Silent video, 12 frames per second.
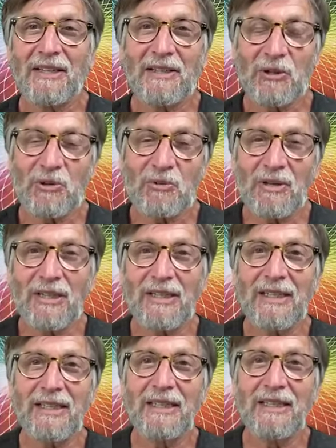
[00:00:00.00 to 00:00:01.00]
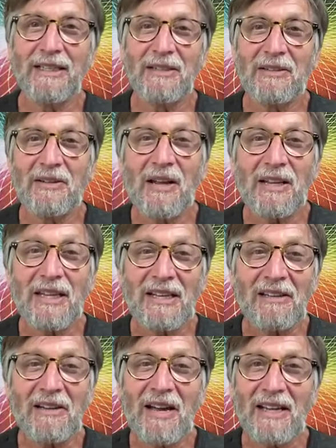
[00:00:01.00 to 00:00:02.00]
There's really
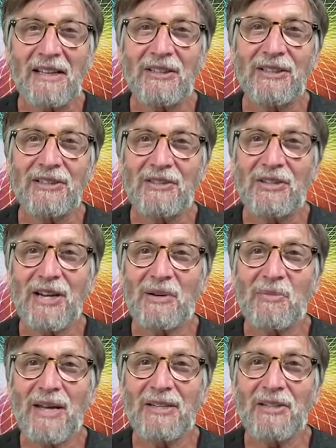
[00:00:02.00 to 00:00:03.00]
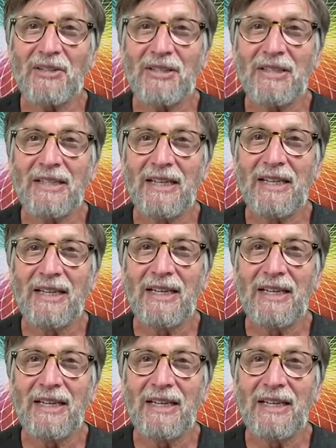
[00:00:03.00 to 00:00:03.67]
nothing like Gen medicine.